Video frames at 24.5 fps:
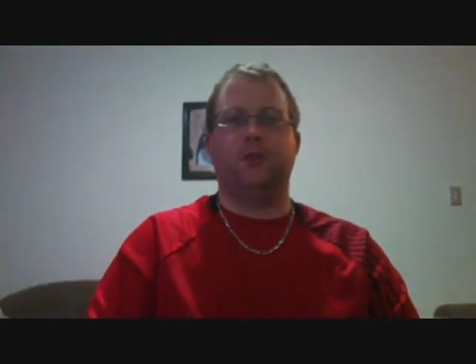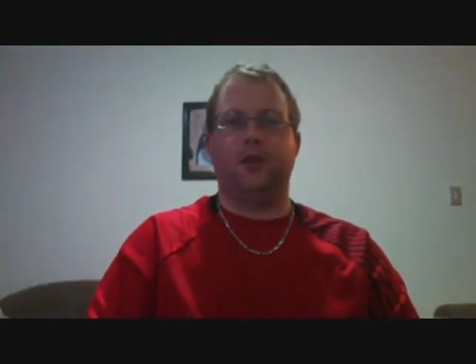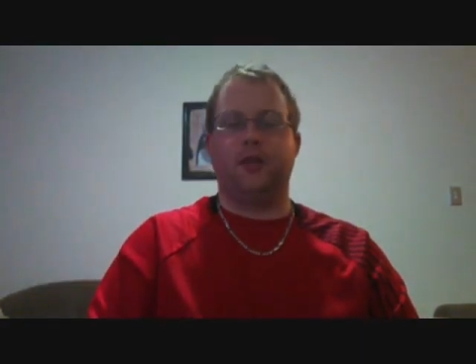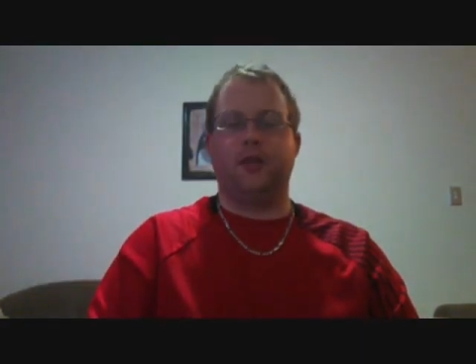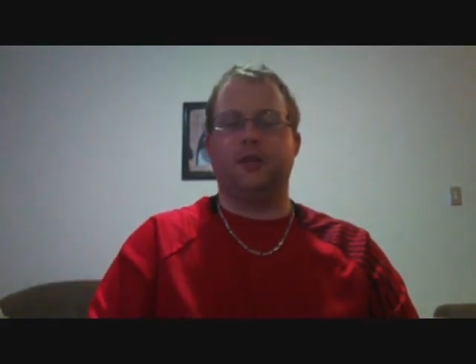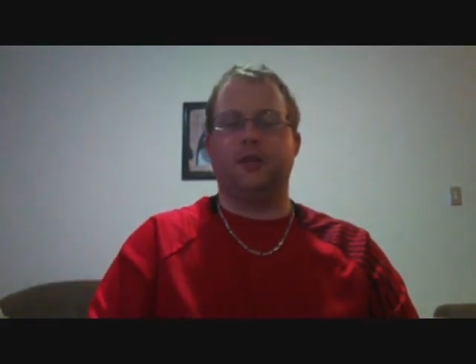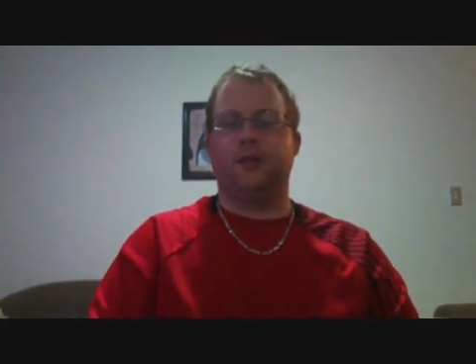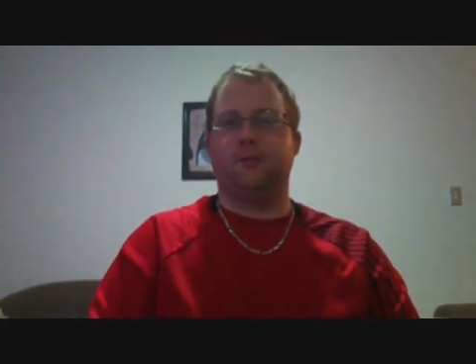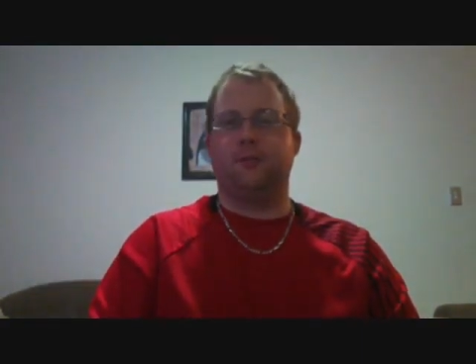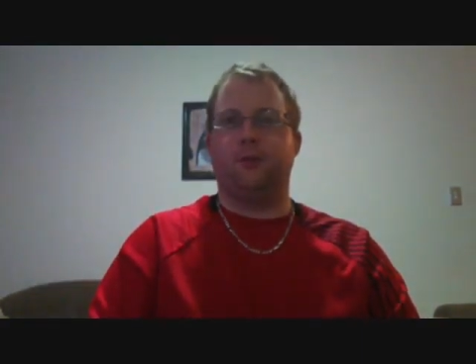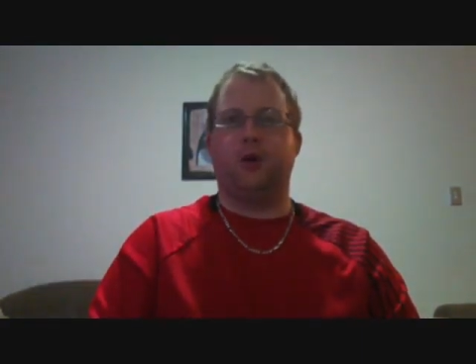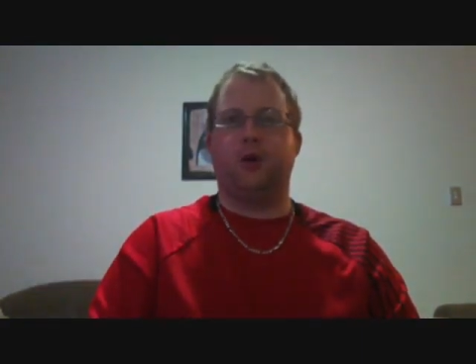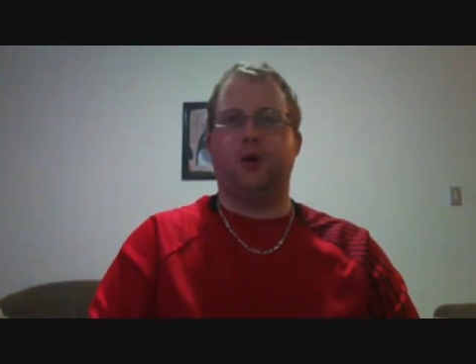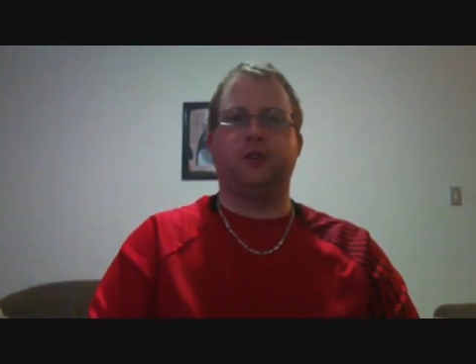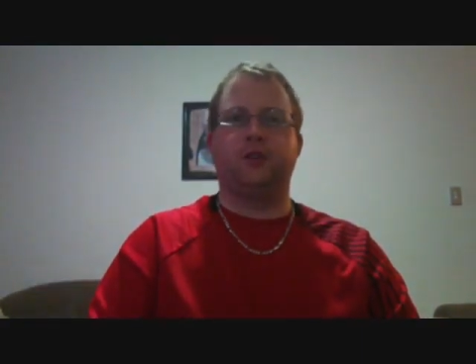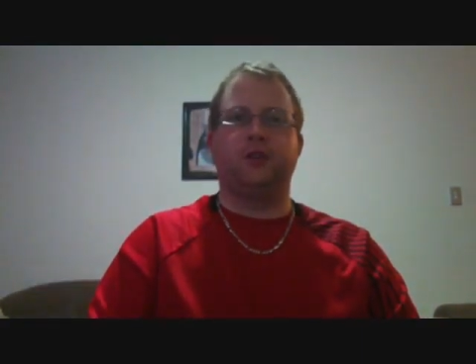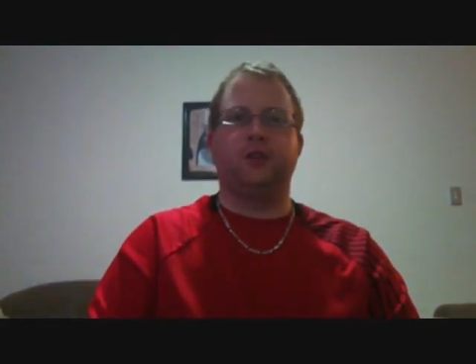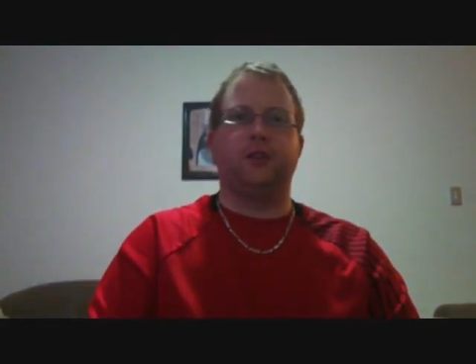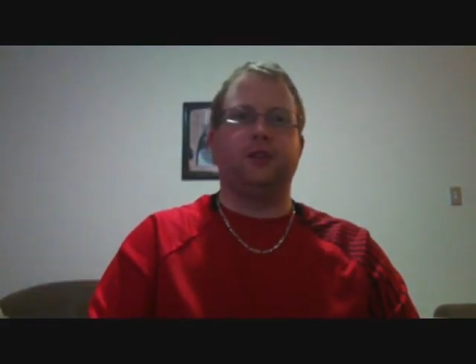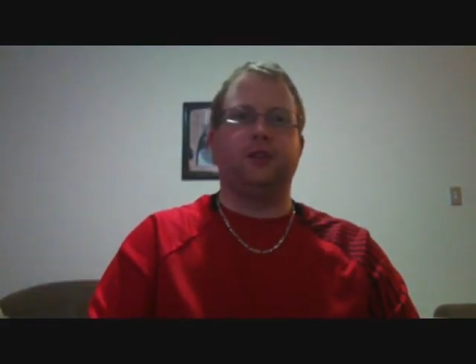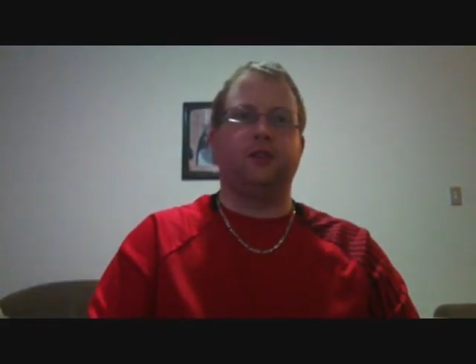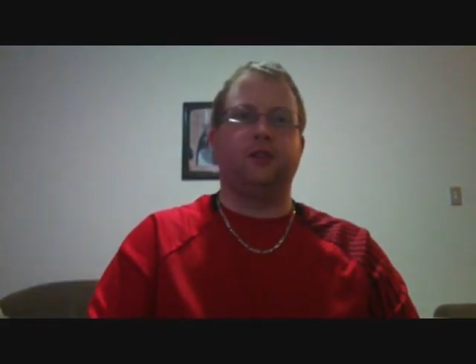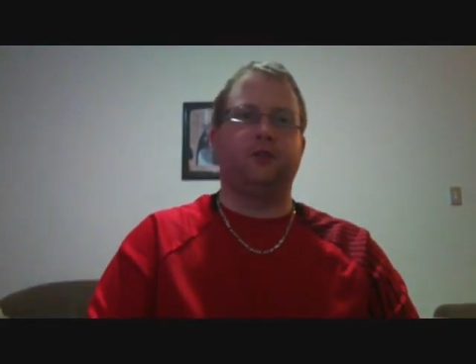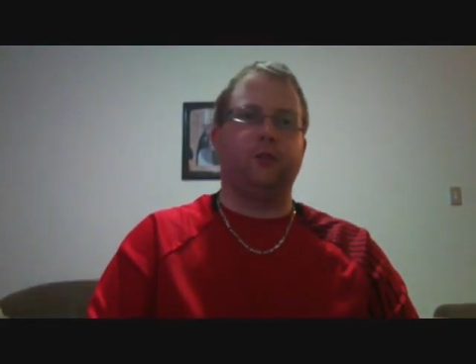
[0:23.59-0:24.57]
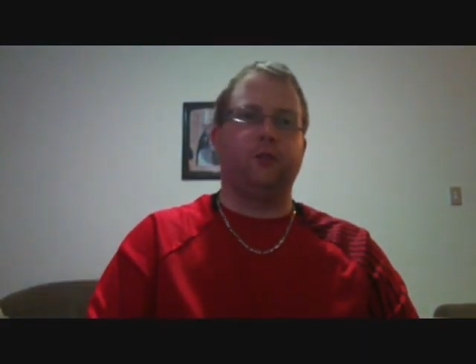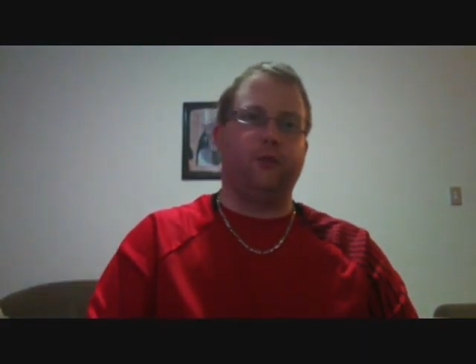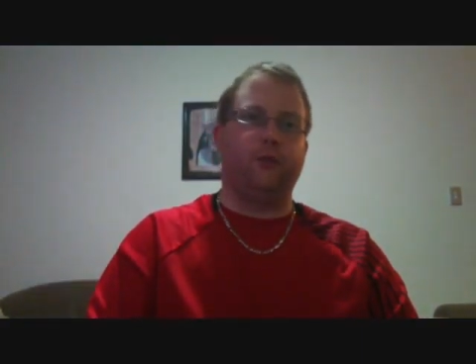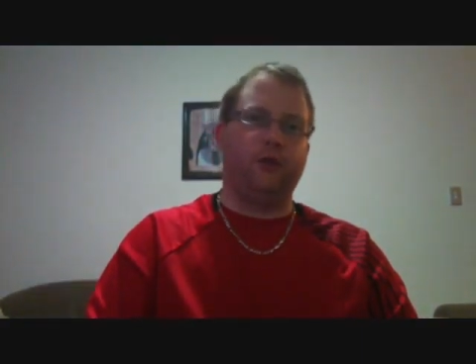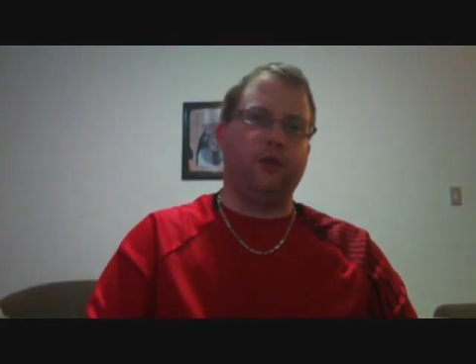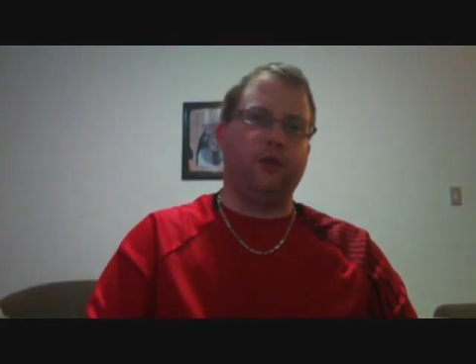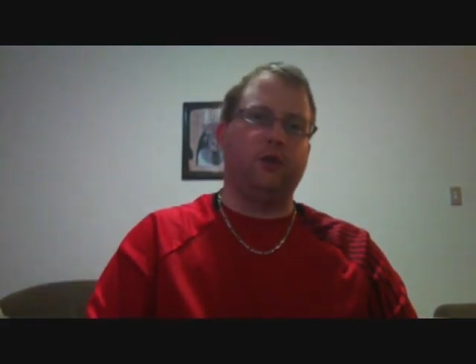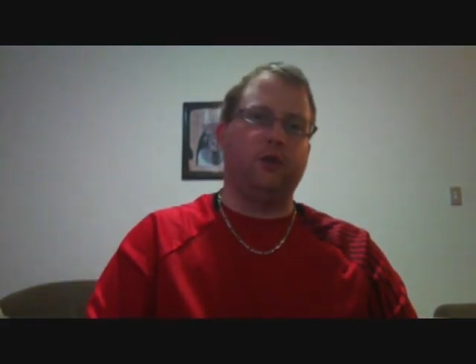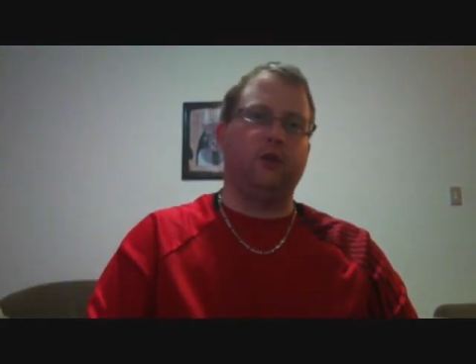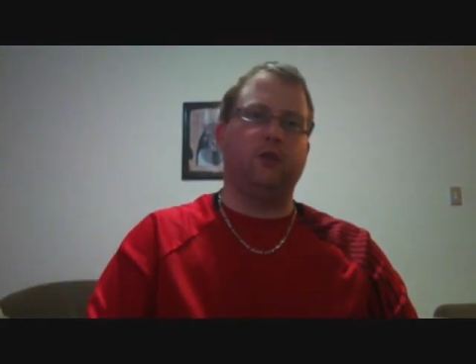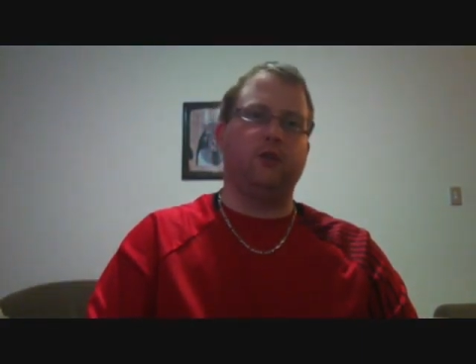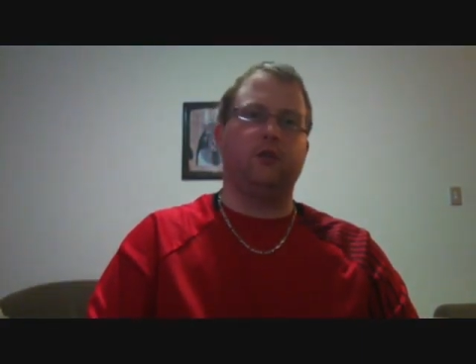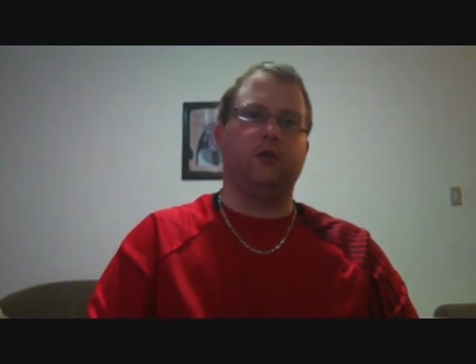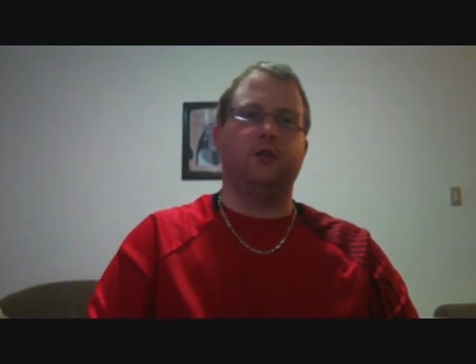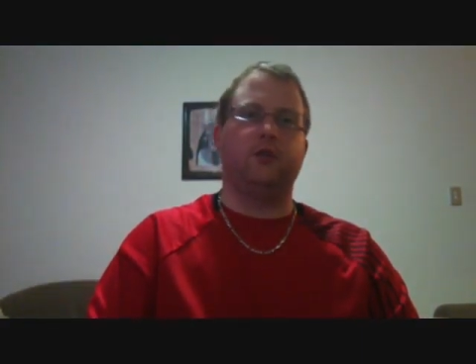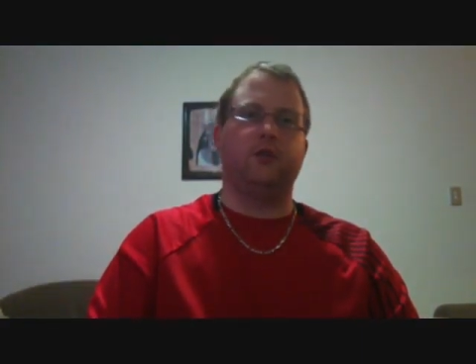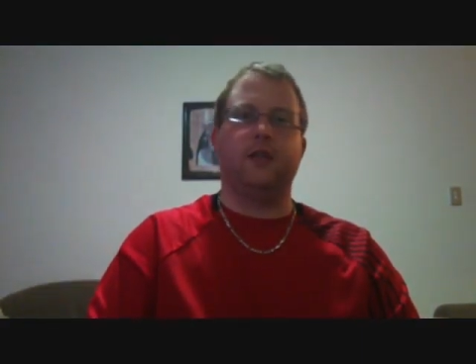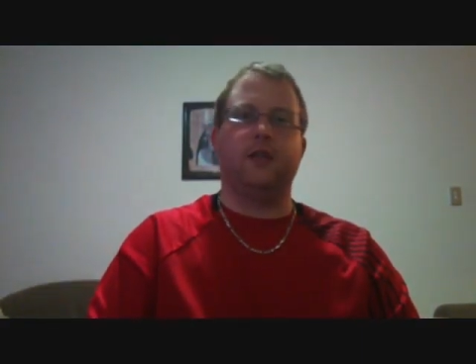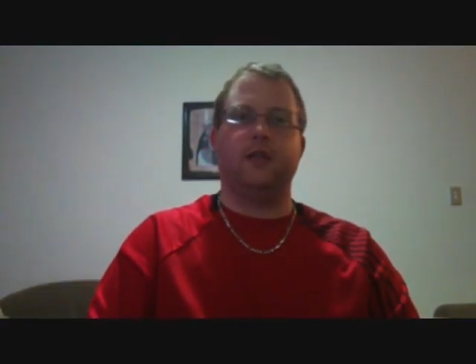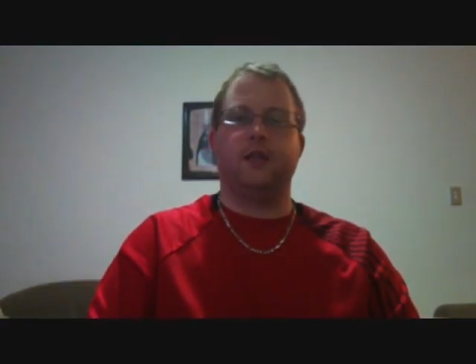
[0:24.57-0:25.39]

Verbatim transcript: he has unboxings, reviews,